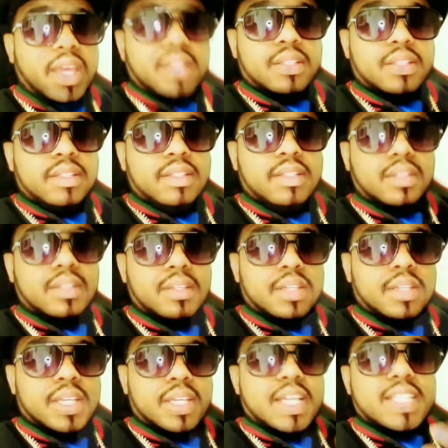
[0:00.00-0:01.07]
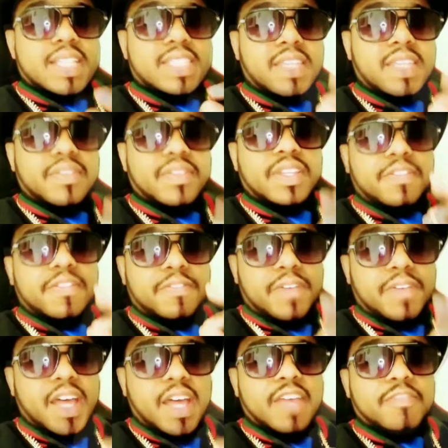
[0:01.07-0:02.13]

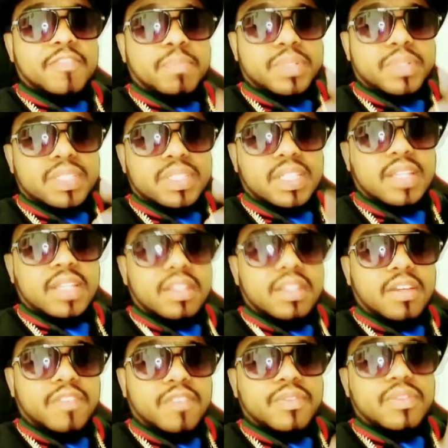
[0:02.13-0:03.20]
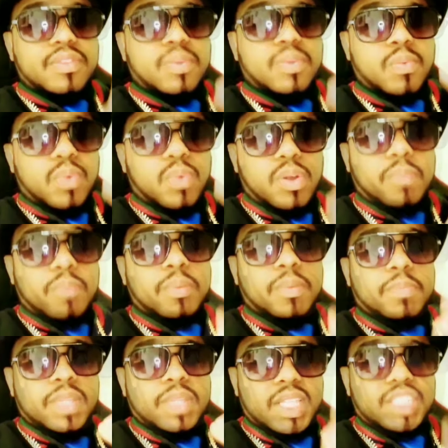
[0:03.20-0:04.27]
75% of the world population
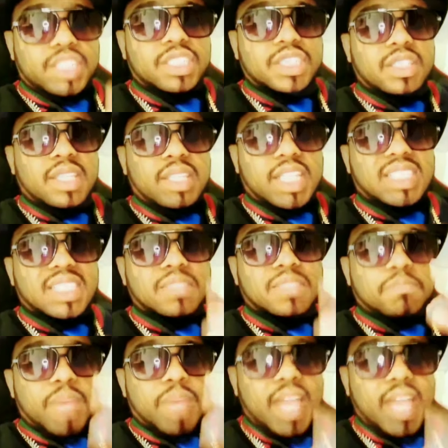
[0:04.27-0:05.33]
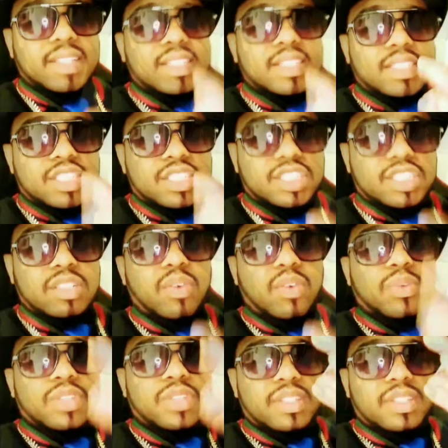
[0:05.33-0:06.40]
takes bad decisions on a daily
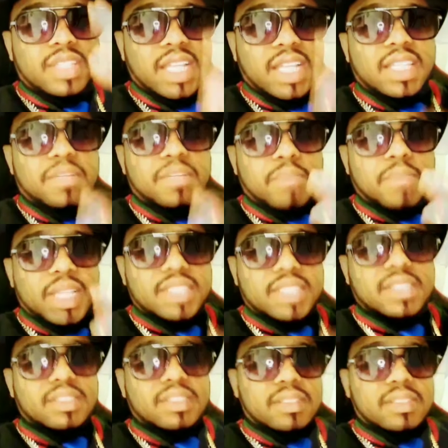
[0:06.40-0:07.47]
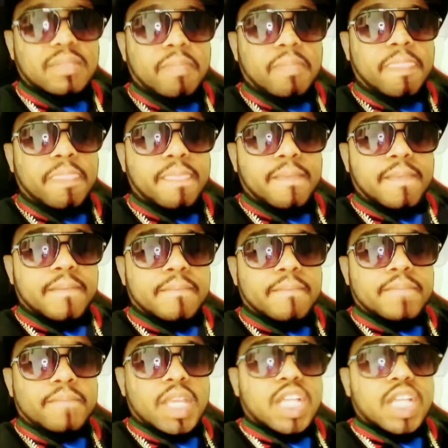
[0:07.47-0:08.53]
basis.
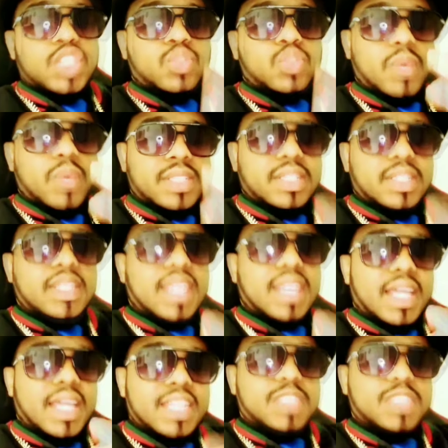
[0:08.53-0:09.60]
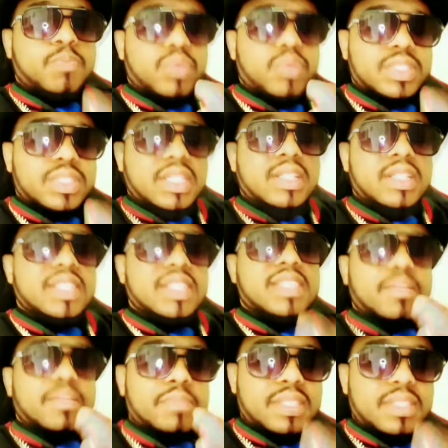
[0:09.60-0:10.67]
75% des habitants de la
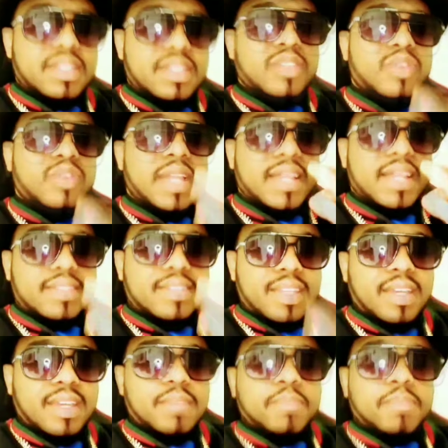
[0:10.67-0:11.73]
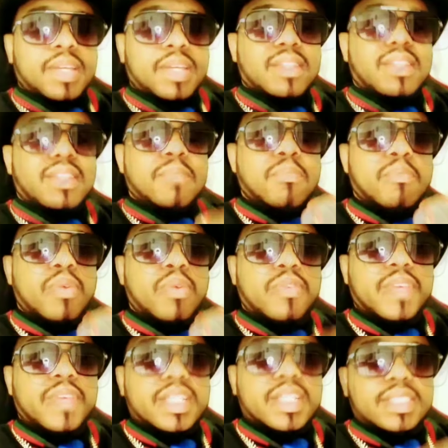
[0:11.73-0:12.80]
Terre prennent des mauvaises
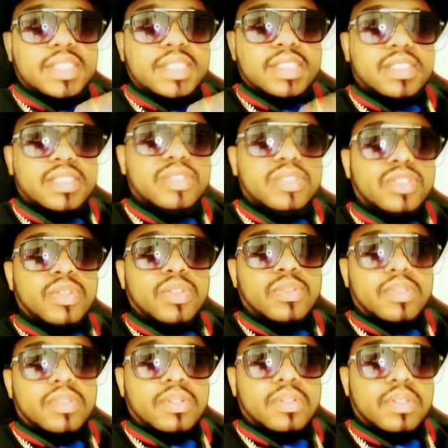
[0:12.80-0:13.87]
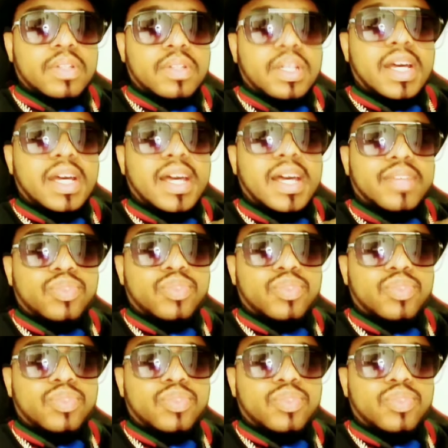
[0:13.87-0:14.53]
décisions à tous les jours.